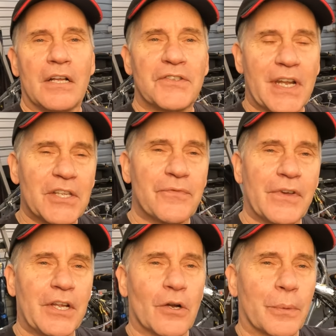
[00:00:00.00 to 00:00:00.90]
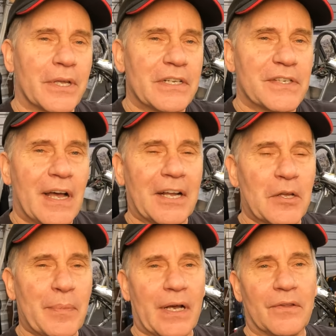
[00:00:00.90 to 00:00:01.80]
Today's video, we're going to talk
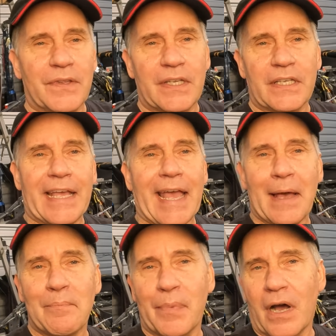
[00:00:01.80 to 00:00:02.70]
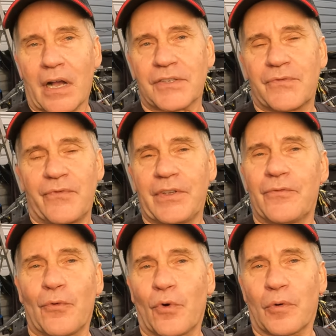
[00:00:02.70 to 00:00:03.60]
about the Cambox
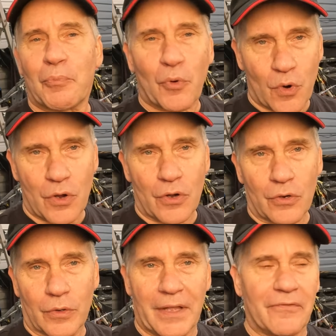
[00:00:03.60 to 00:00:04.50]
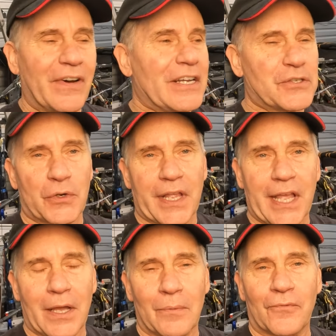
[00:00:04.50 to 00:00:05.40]
V4 Pro, a visor
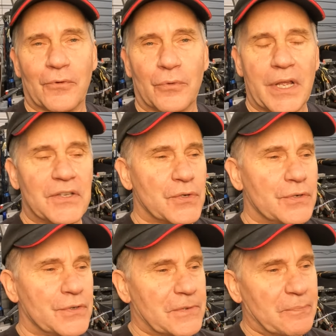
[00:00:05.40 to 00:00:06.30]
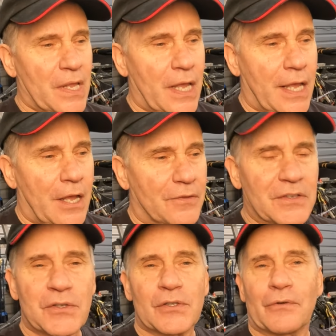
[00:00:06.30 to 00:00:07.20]
cam for racers.
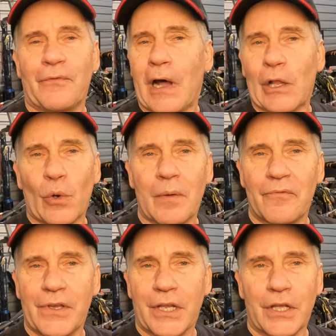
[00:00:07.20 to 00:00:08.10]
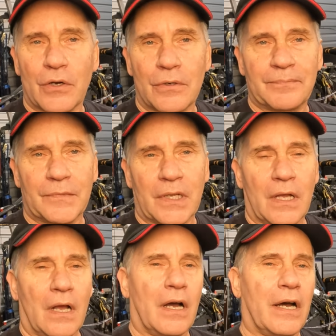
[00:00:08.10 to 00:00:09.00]
This is a follow-up video.
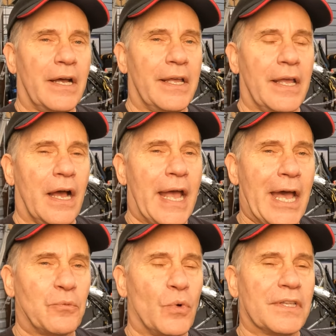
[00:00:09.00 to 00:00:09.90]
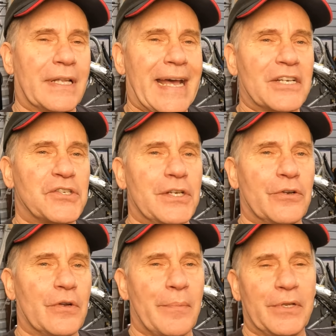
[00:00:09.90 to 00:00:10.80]
I had one last
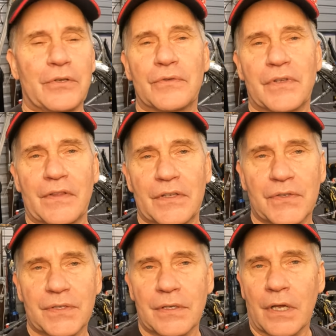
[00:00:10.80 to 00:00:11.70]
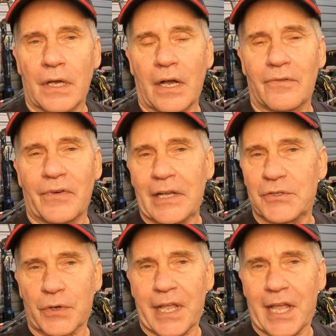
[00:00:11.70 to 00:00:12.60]
year, and I've been using this
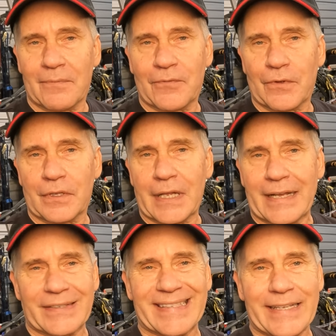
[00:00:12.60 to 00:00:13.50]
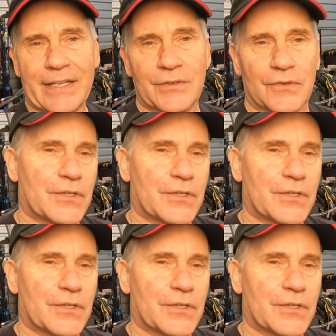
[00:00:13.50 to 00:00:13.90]
visor cam for the last season.